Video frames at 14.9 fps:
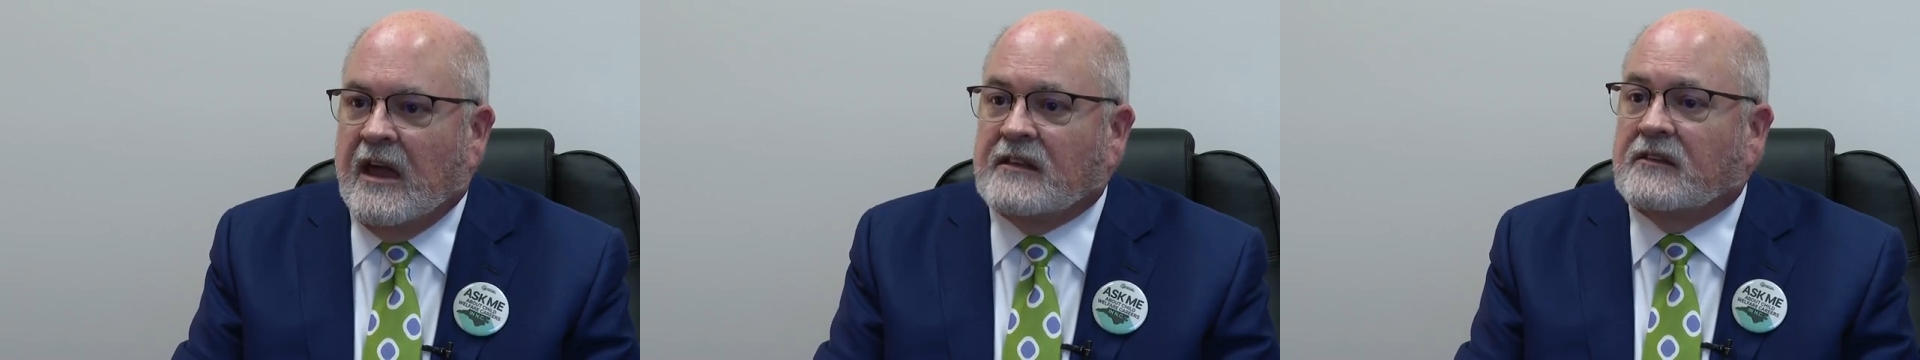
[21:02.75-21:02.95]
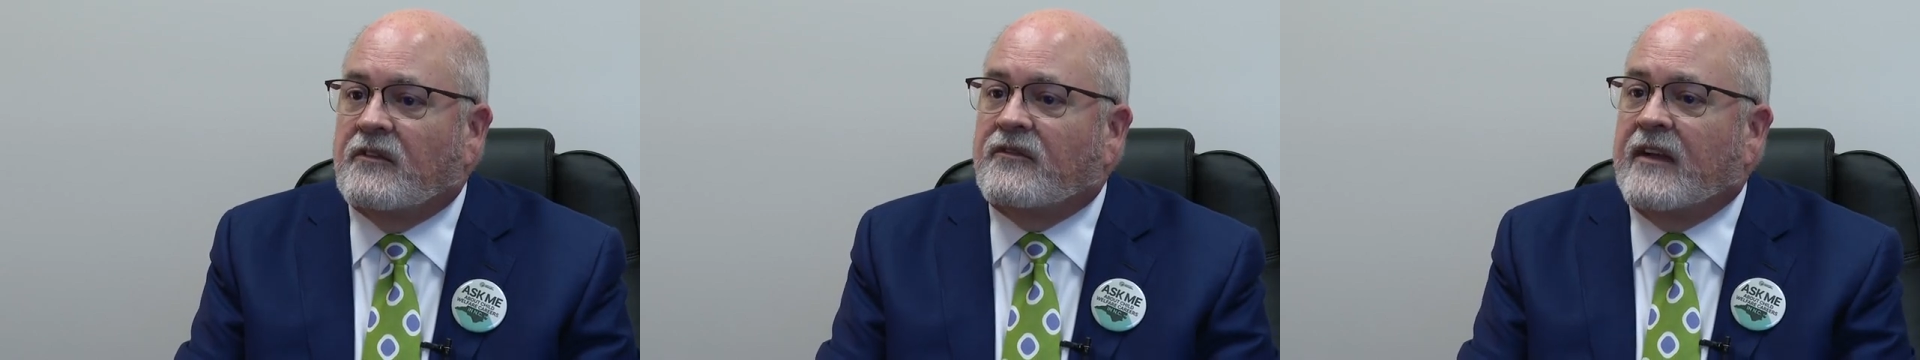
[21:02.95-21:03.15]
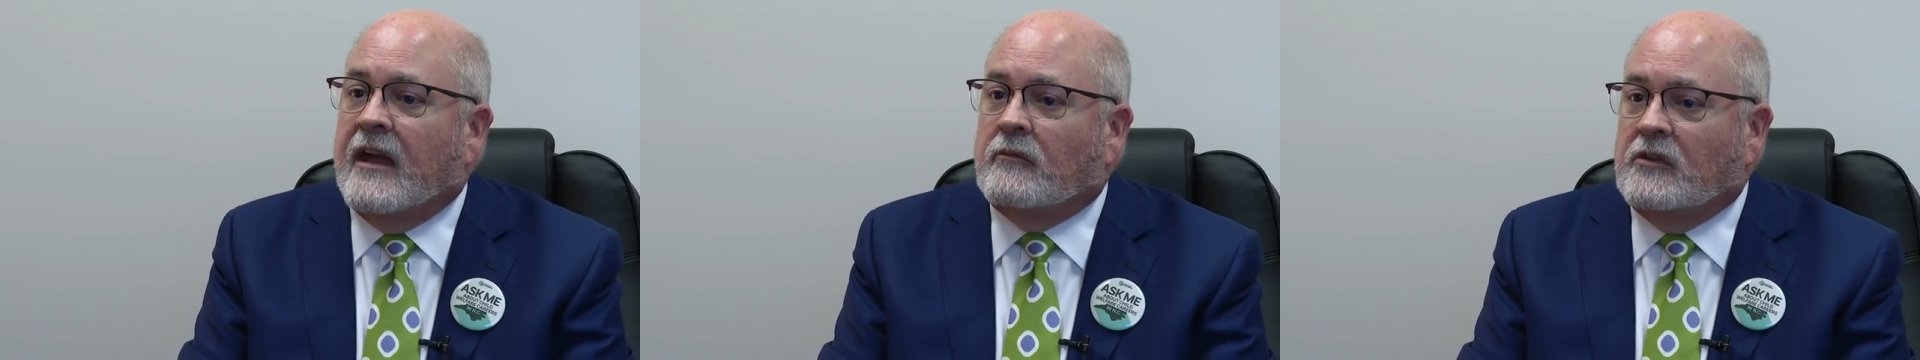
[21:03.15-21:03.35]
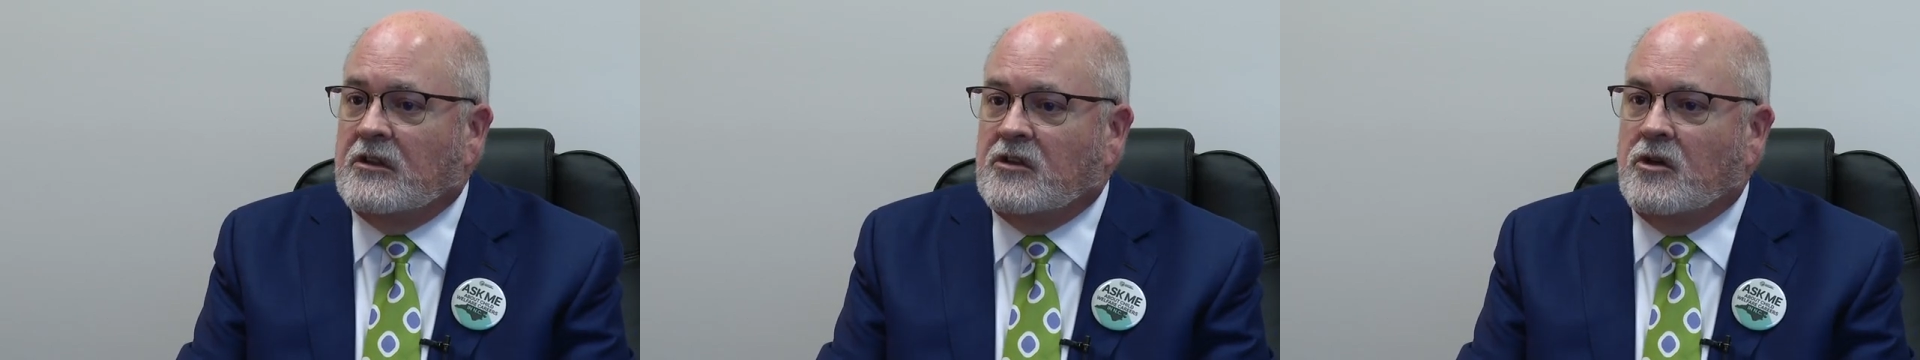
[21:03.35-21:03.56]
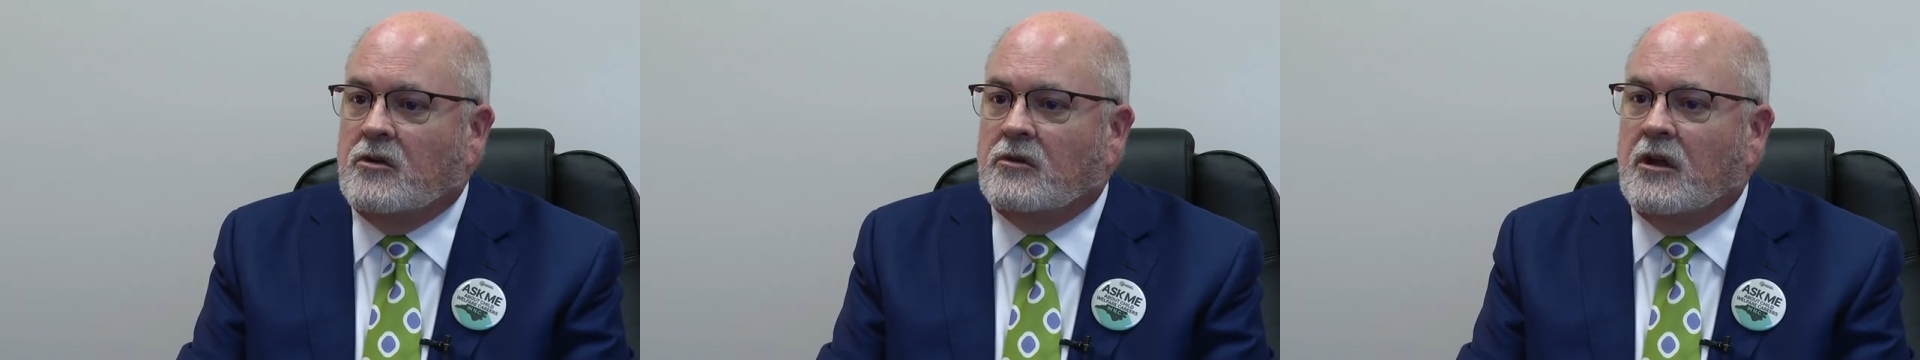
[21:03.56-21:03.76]
as a family
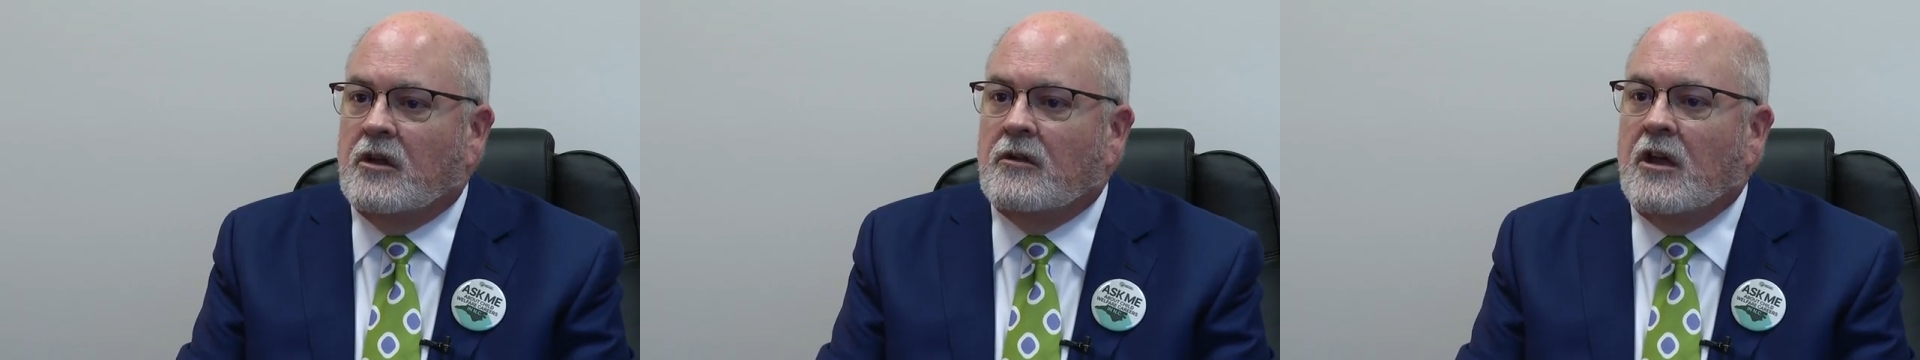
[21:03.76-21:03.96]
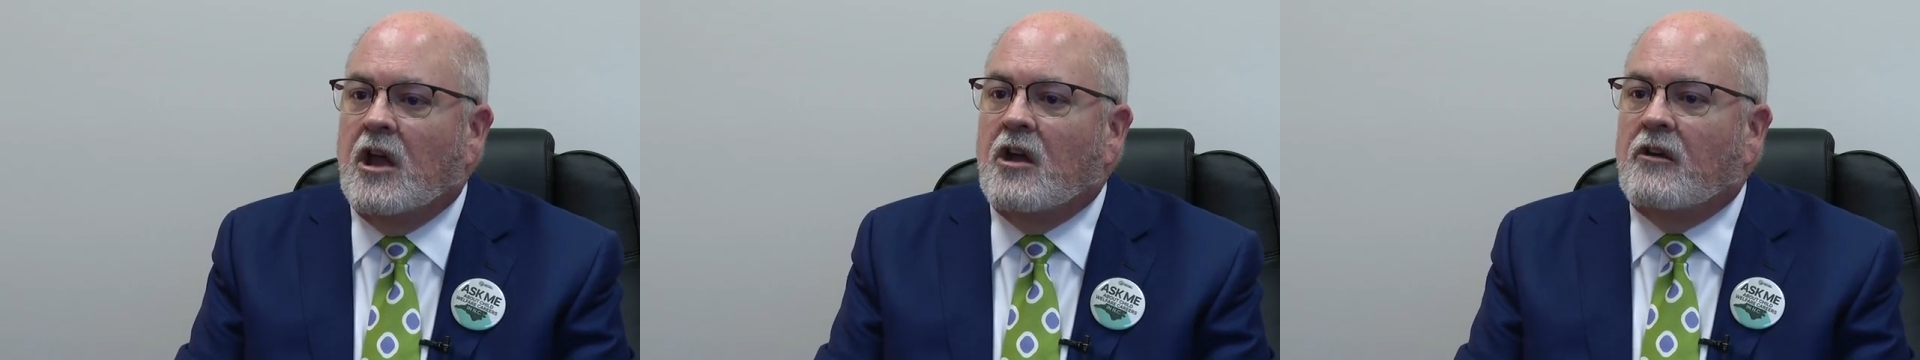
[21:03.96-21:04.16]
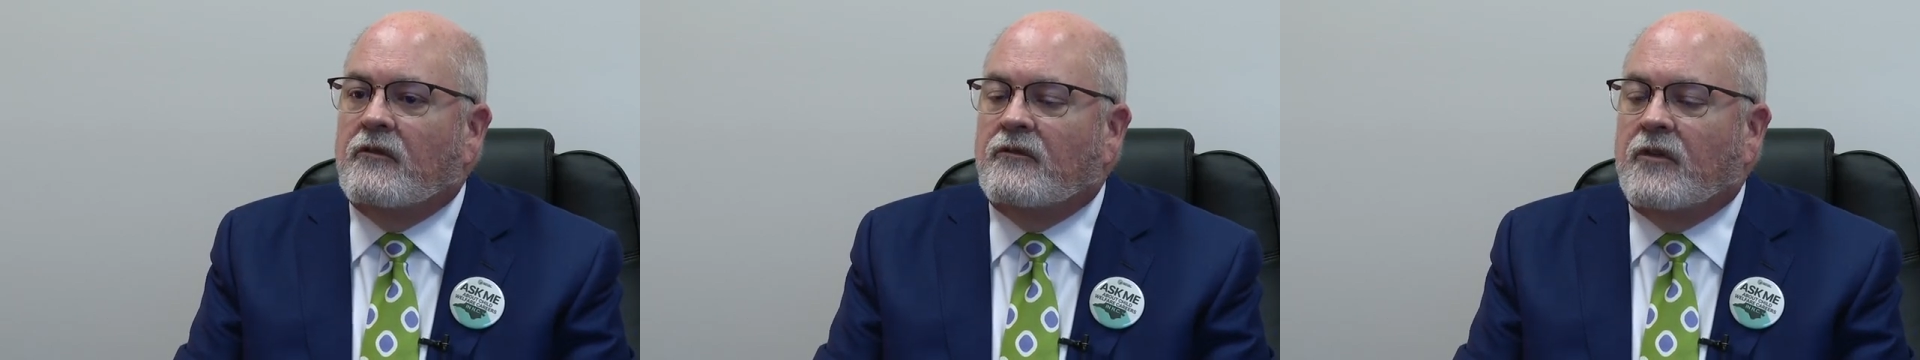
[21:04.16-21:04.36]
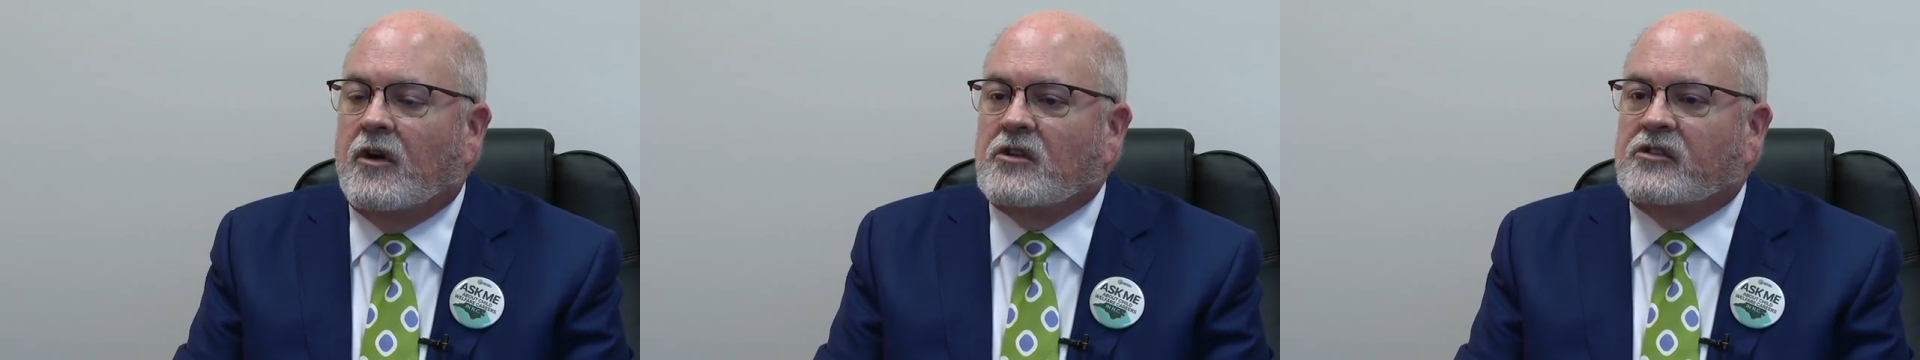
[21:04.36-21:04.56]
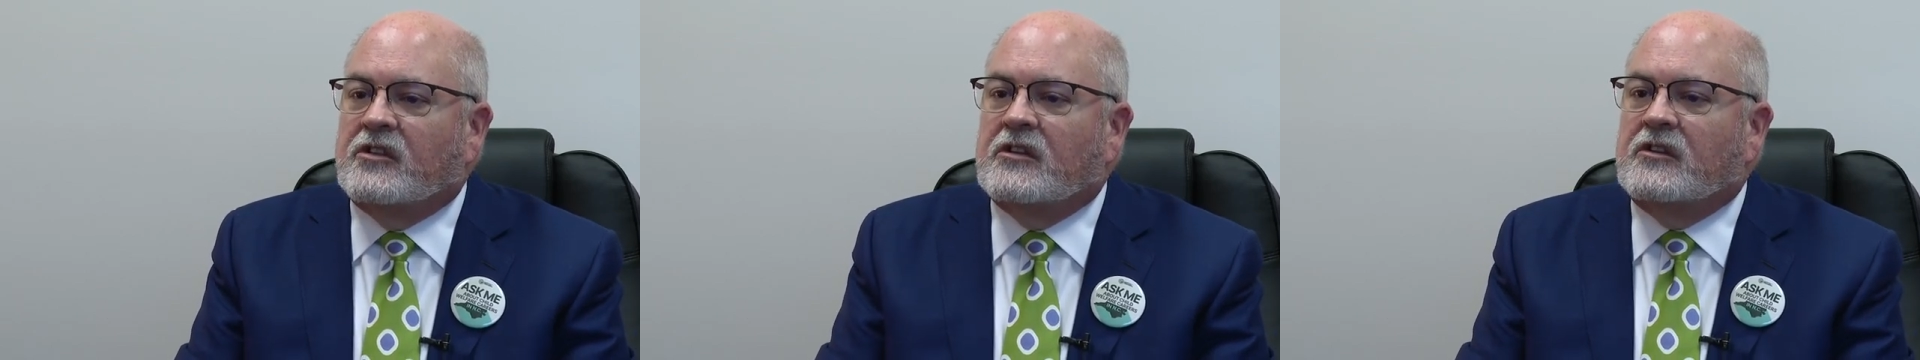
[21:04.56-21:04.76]
unit
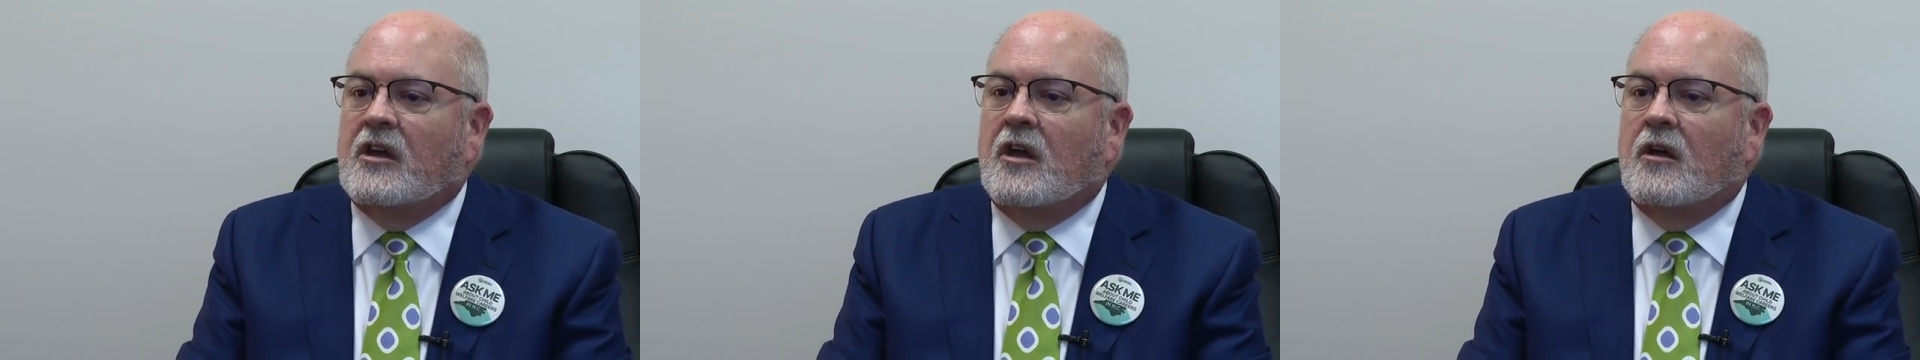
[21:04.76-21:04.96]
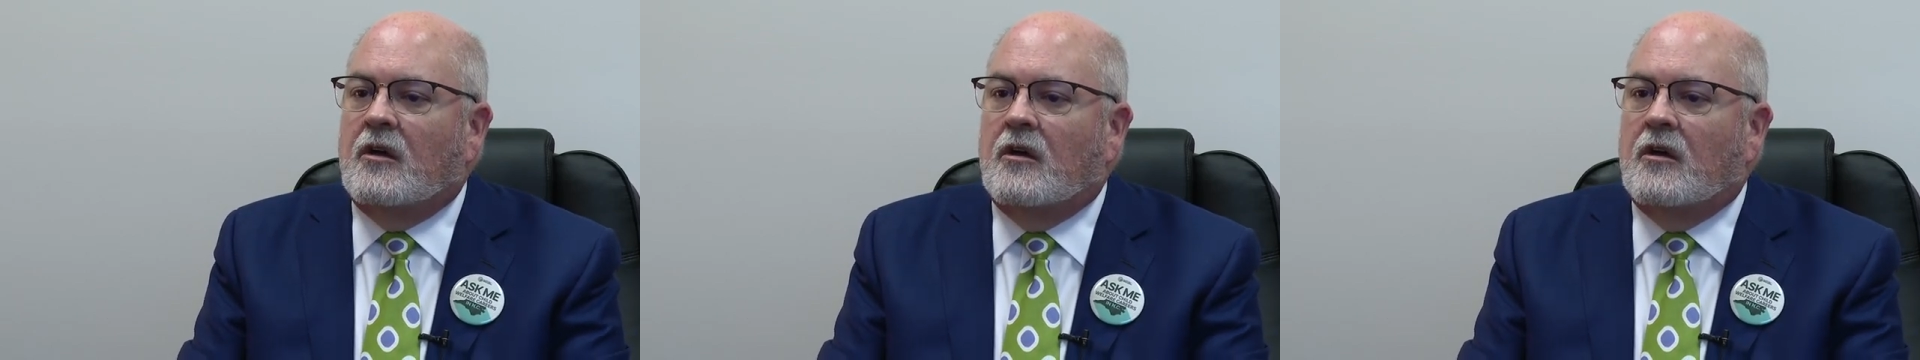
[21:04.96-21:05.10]
versus